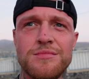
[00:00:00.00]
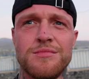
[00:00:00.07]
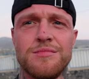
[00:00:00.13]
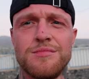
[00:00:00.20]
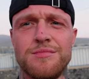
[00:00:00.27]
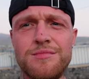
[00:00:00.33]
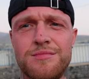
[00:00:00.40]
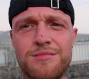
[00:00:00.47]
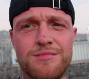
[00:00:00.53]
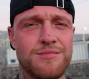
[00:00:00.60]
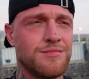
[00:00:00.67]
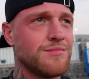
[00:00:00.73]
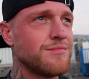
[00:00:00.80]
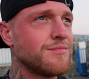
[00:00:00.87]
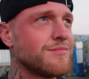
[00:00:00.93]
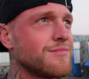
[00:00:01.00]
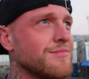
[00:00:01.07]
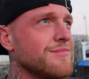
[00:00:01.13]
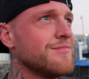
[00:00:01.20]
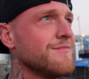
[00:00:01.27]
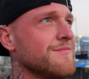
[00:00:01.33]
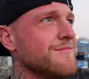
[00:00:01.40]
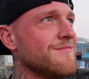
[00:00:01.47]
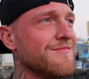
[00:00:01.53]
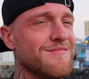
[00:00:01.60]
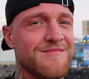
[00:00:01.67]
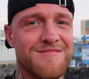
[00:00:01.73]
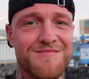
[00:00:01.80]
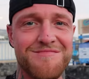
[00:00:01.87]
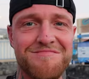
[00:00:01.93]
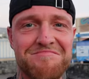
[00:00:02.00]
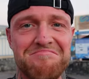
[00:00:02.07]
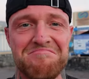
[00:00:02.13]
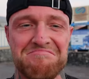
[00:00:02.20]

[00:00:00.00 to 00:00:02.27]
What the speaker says: Nobody speaks.